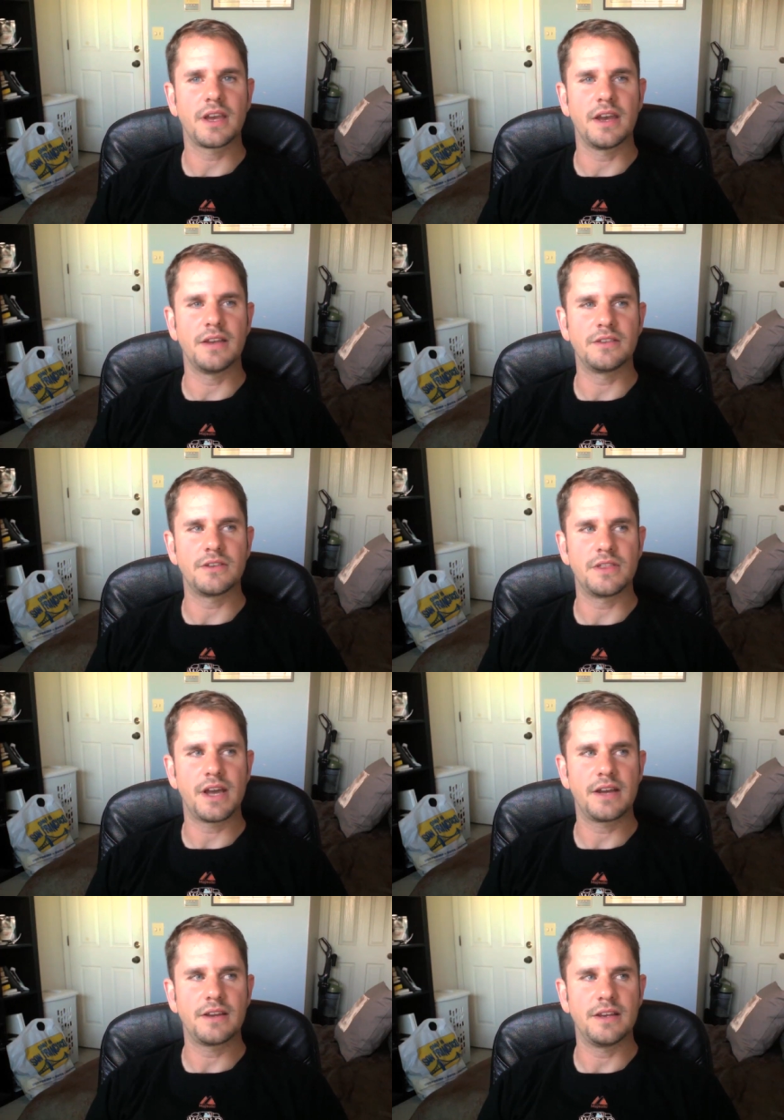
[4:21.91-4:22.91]
And to
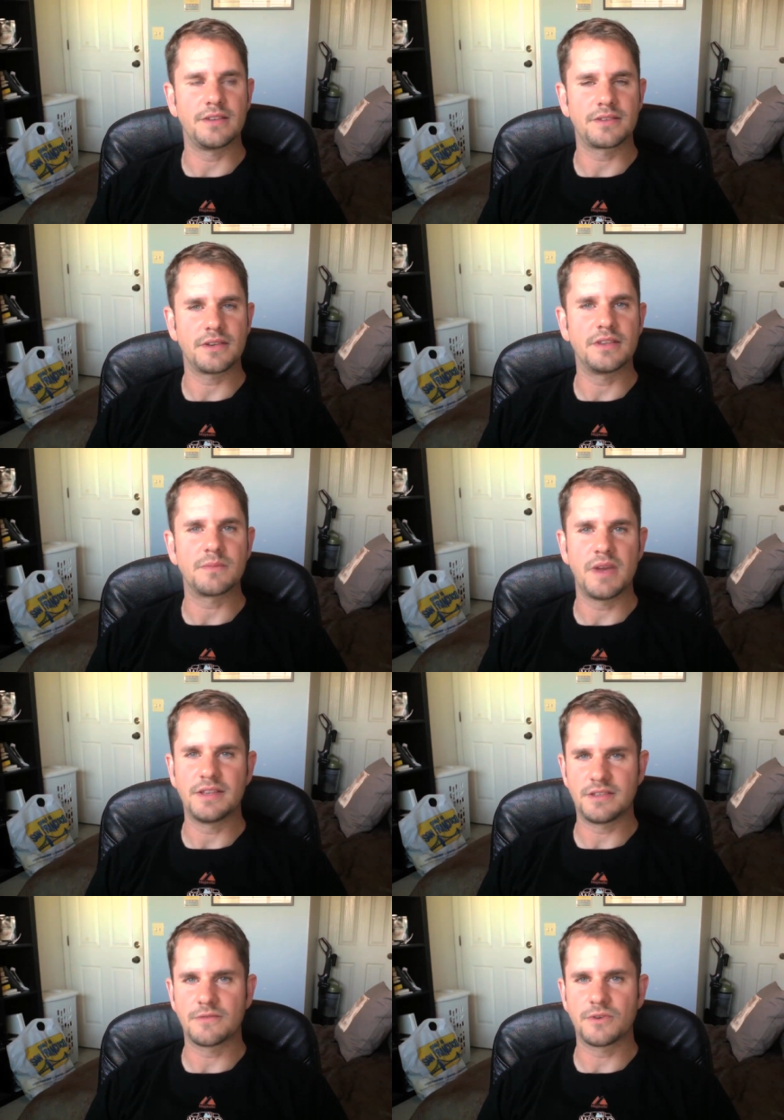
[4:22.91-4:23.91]
that, it's it's made
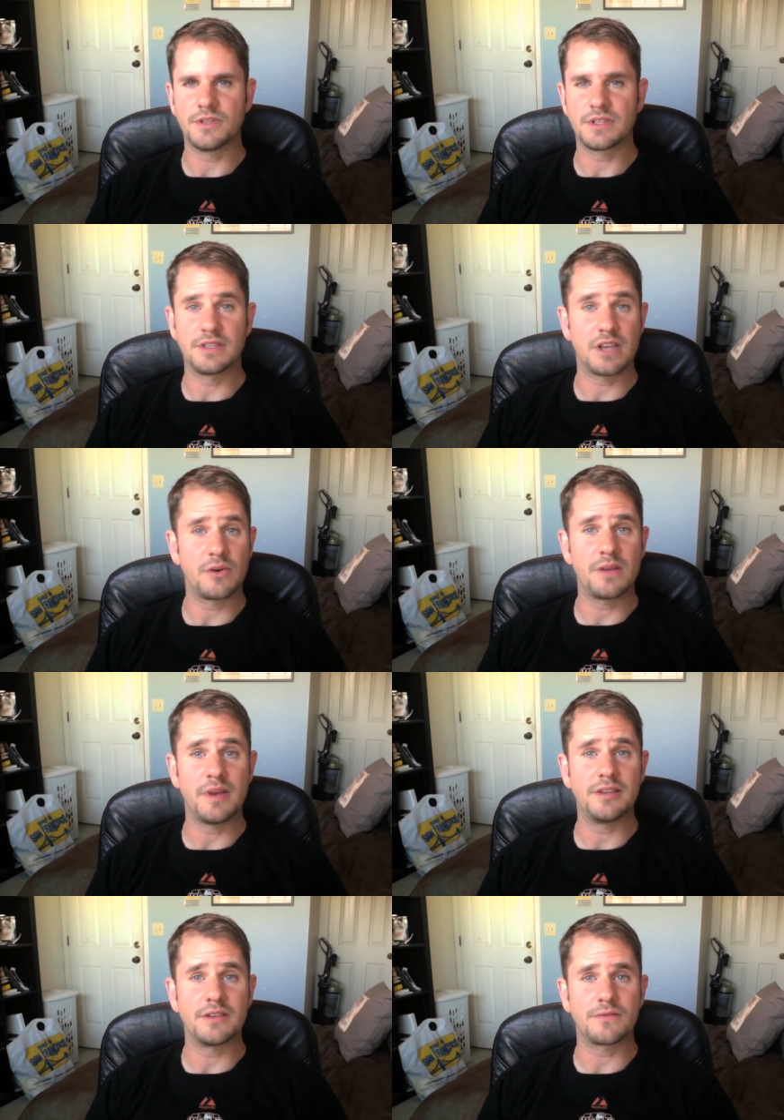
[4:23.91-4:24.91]
its difference, and it's already
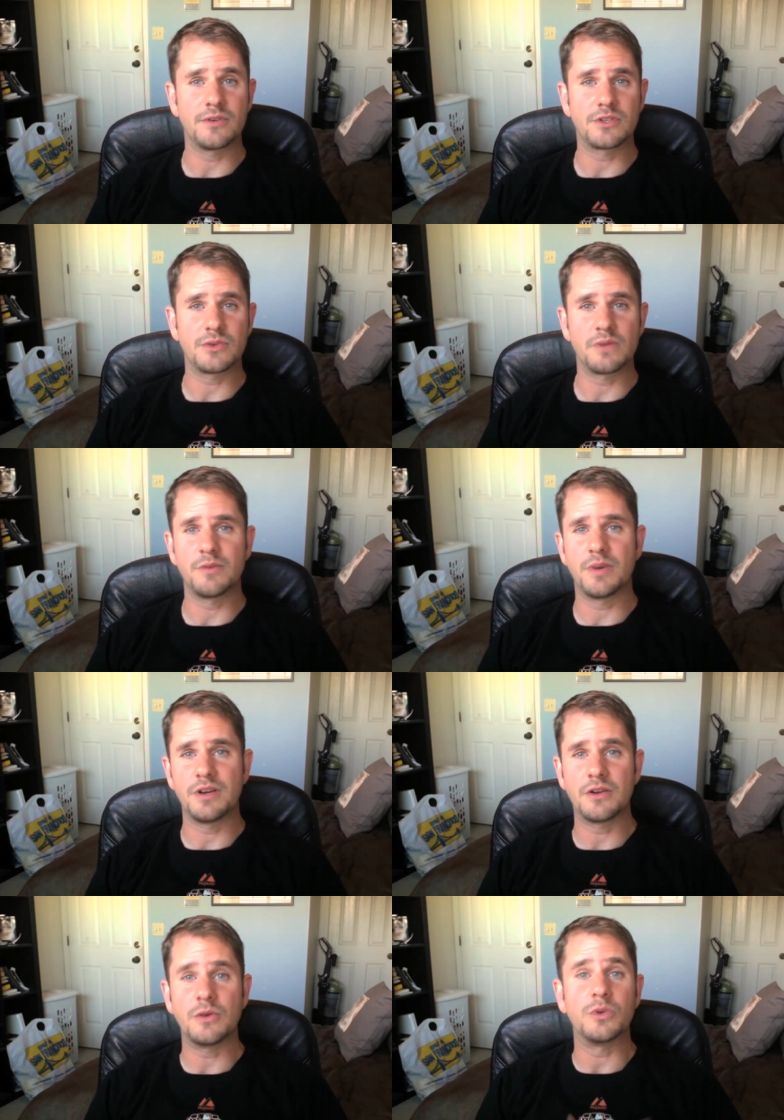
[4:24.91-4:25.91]
made a difference to
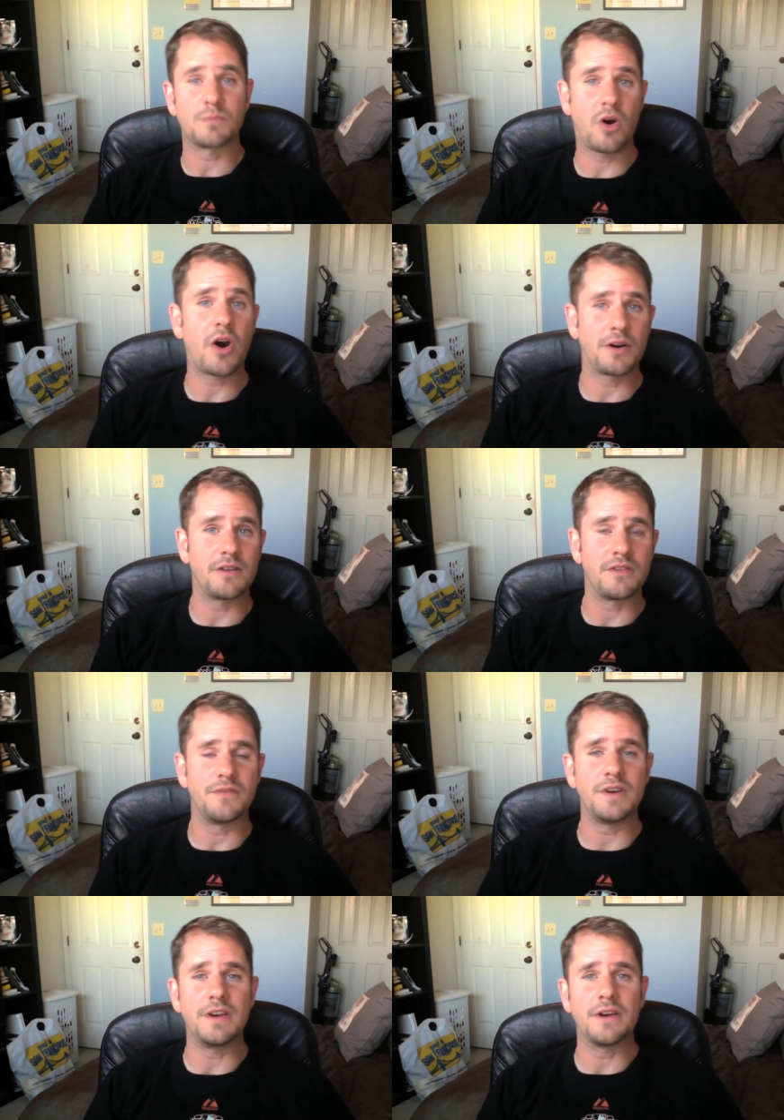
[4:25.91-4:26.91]
everybody who was part of the
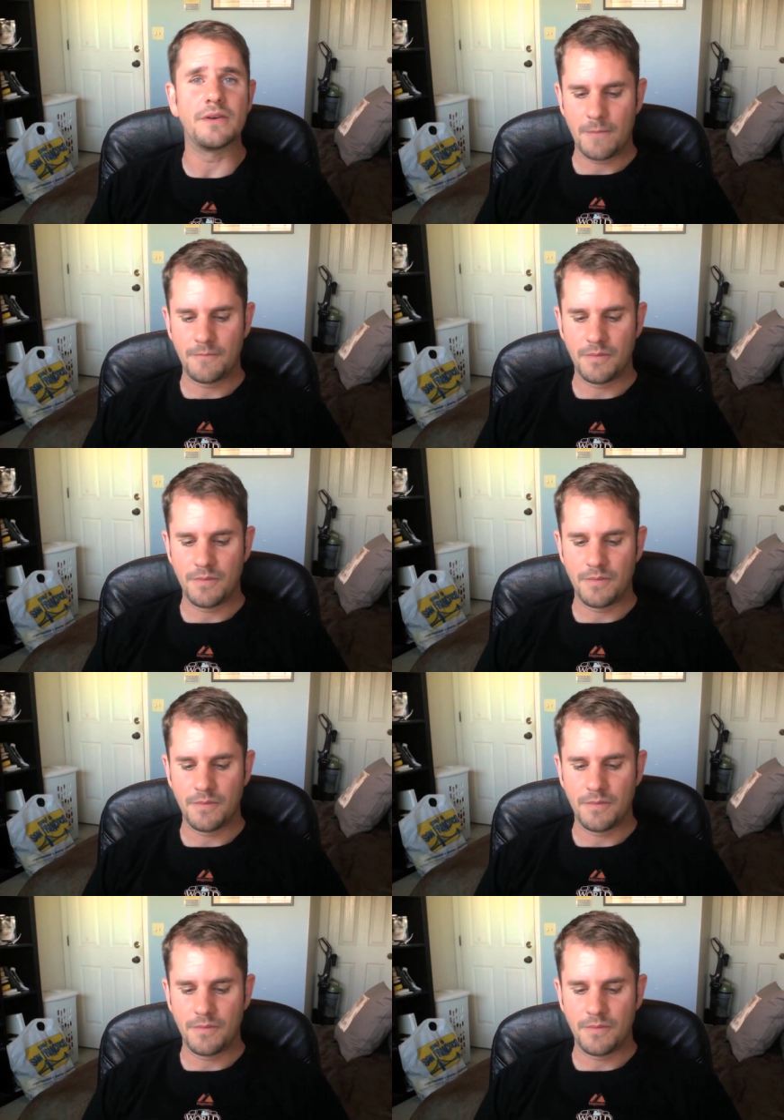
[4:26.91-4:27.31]
video